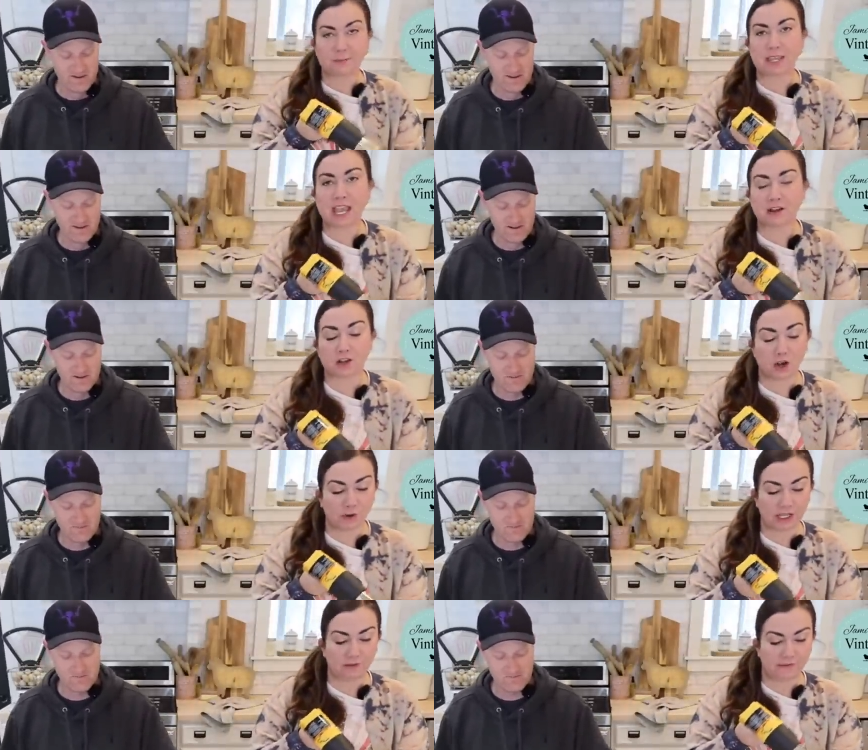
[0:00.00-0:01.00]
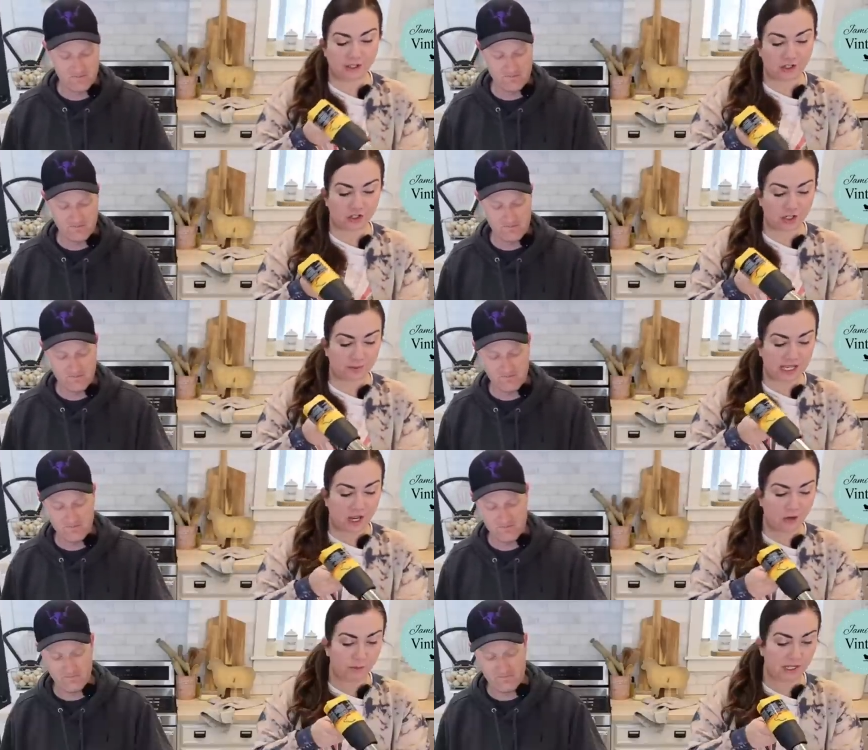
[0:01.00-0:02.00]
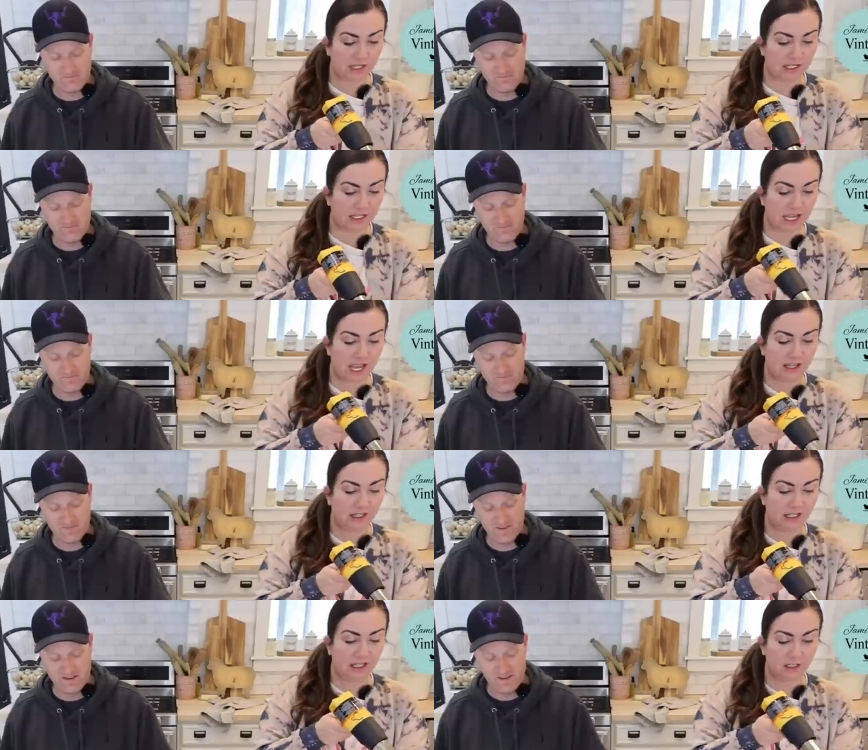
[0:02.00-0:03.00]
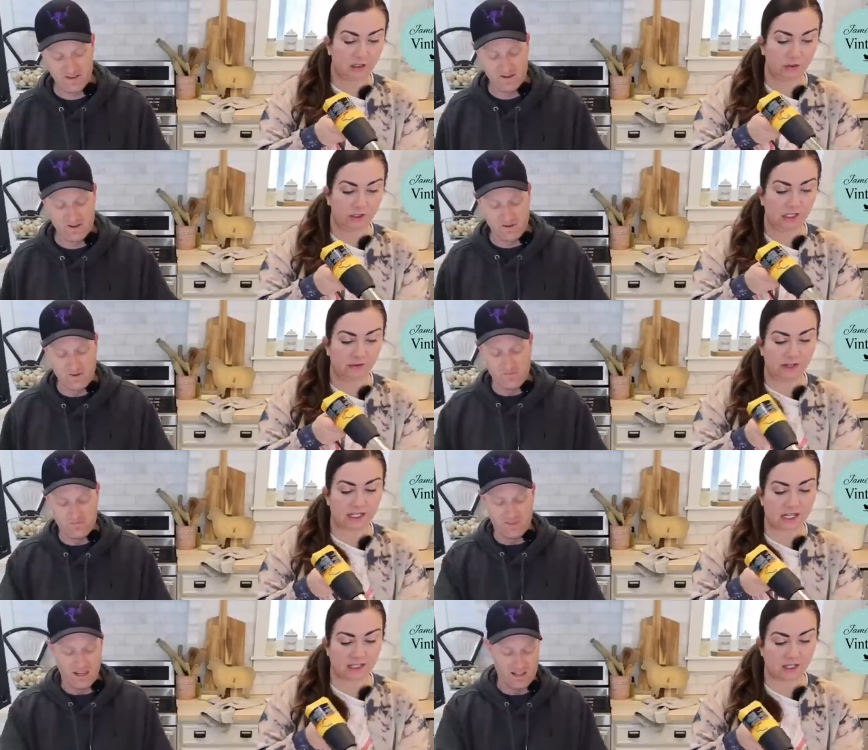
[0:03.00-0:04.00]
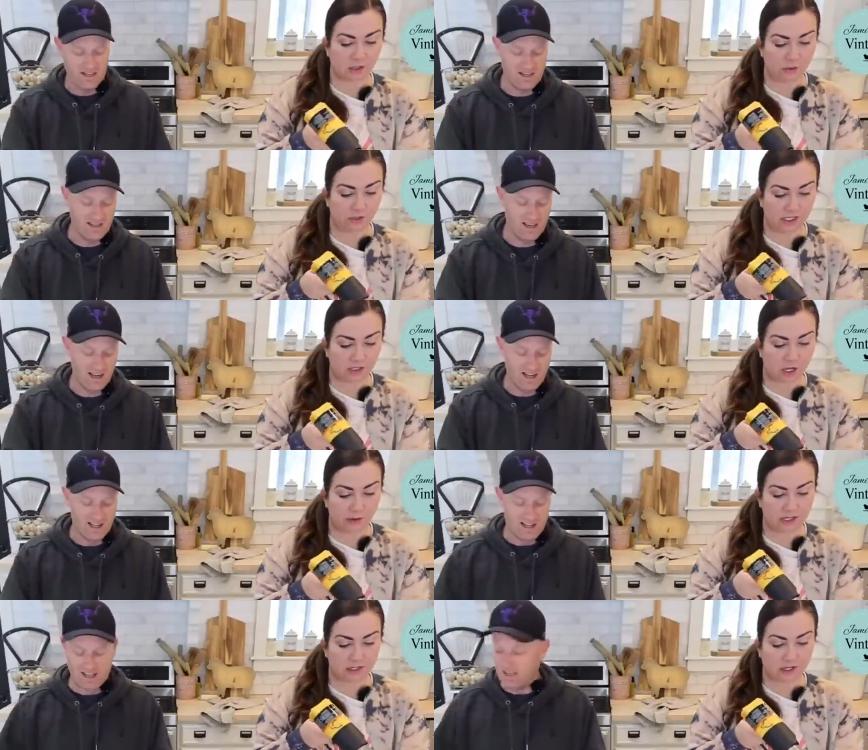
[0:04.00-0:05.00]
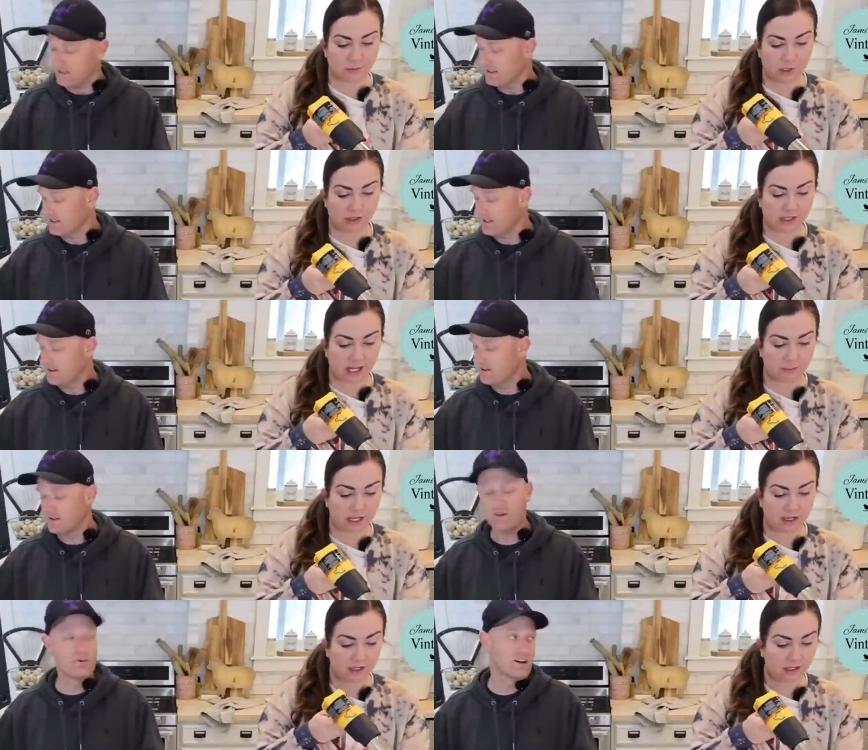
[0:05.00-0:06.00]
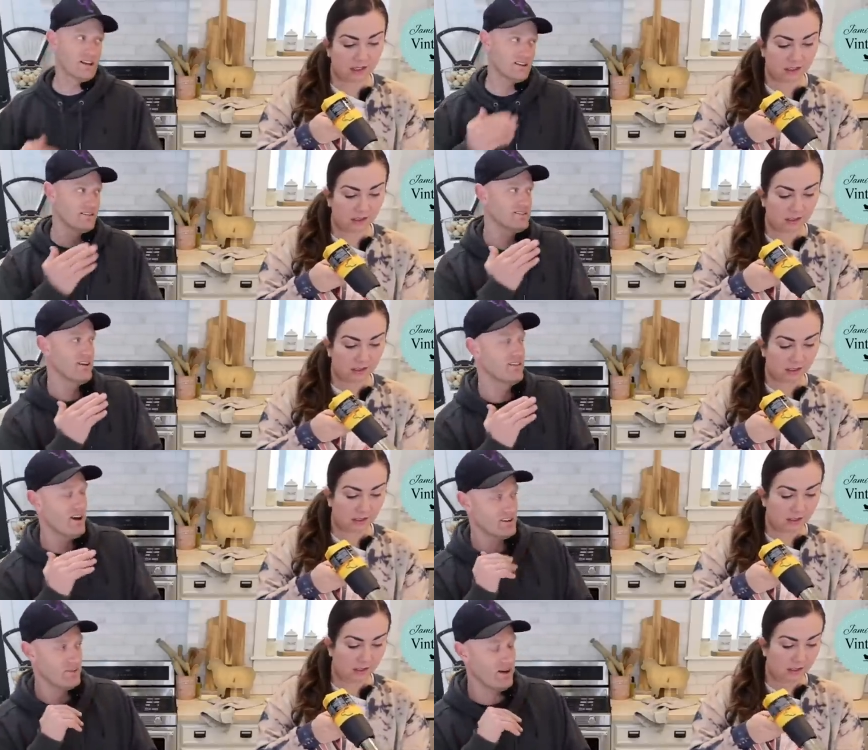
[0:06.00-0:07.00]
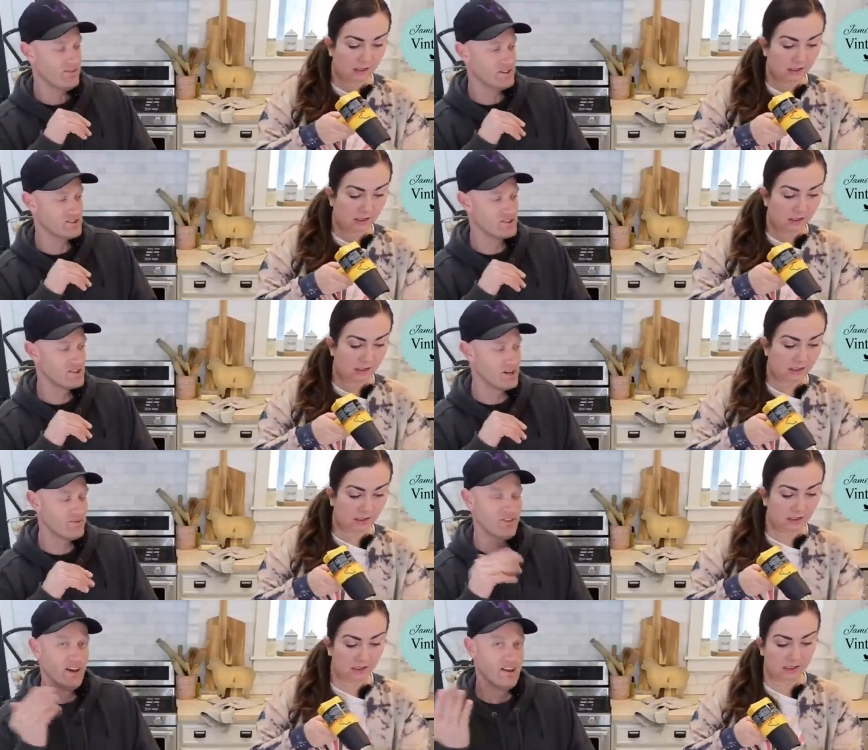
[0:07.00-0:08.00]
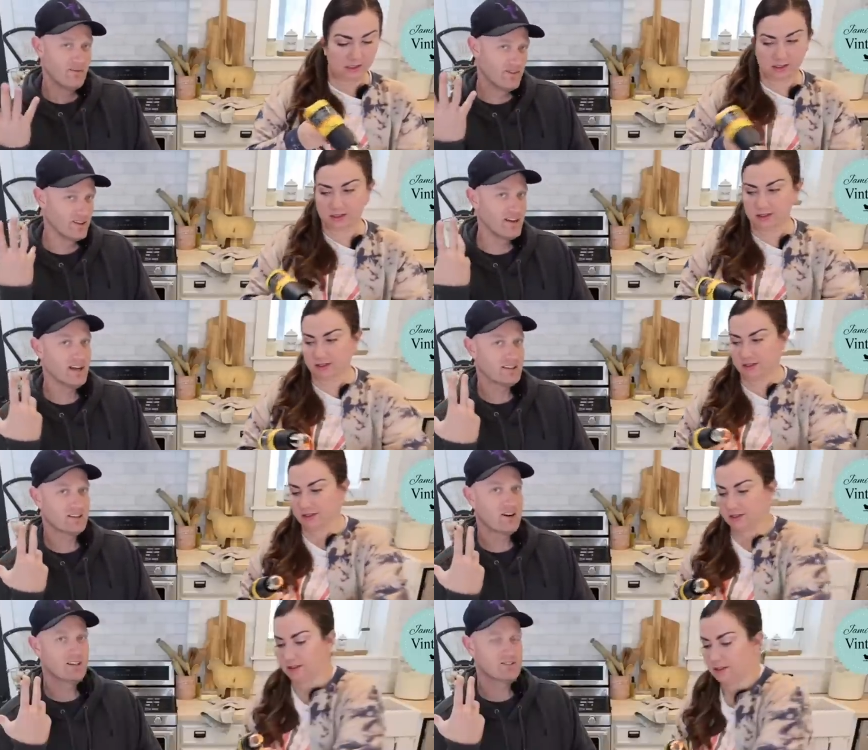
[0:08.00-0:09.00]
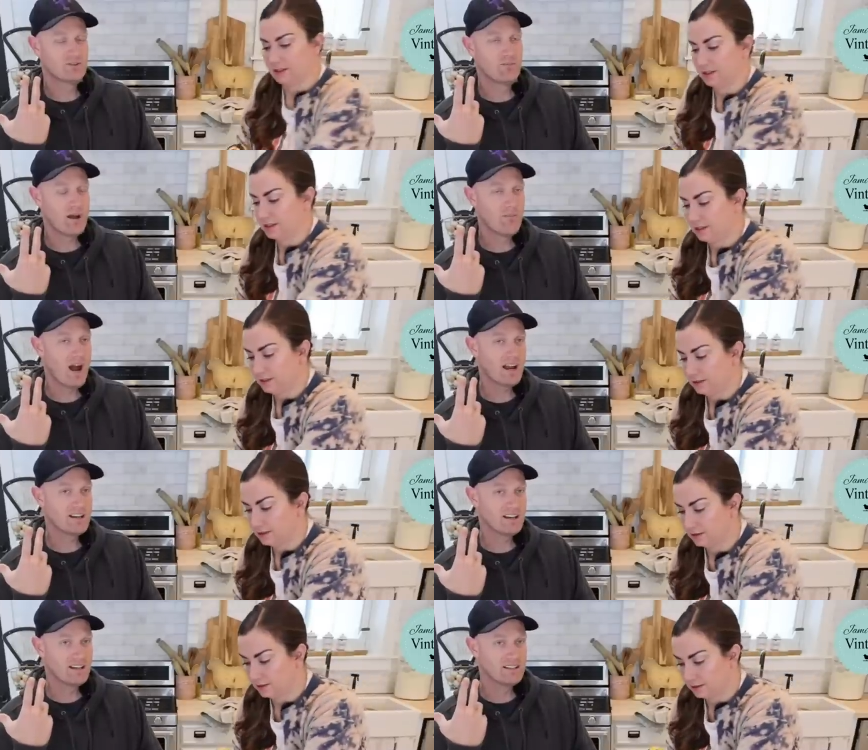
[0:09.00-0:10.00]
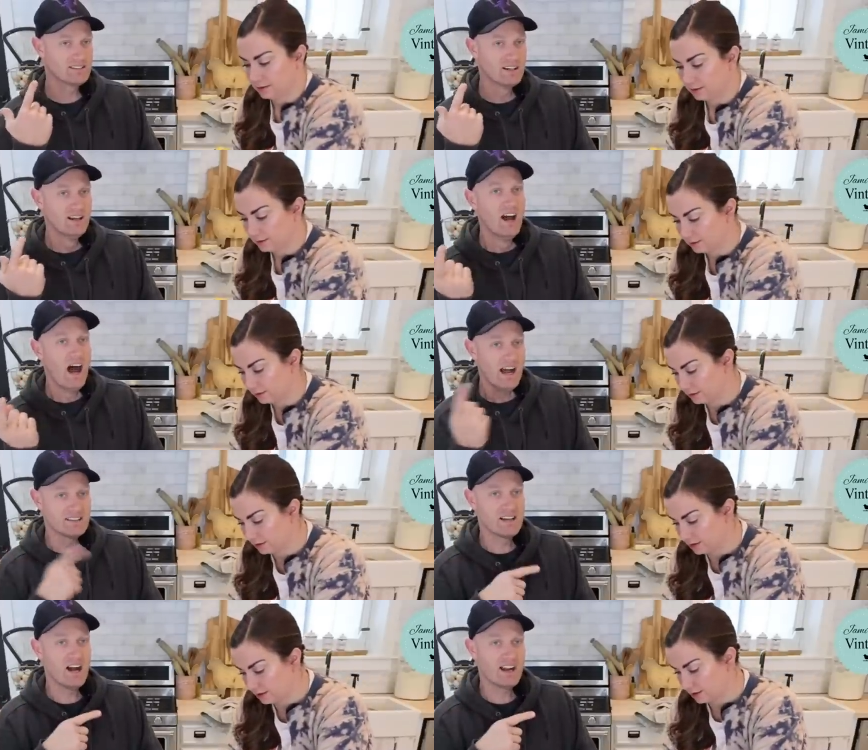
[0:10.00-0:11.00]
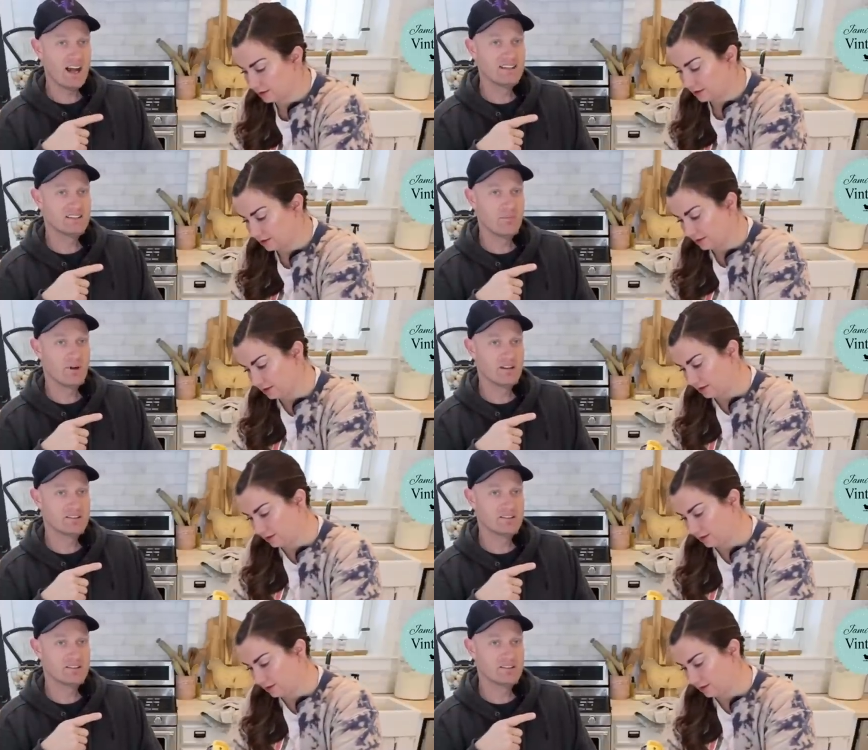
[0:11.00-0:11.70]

Speaker 1: can't go eat fish and chips out because he can't eat gluten. If he does eat gluten, it's always cometh. Literally,
Speaker 2: when I talked about fish and chips, the thought that crossed through my mind is I saw guys up on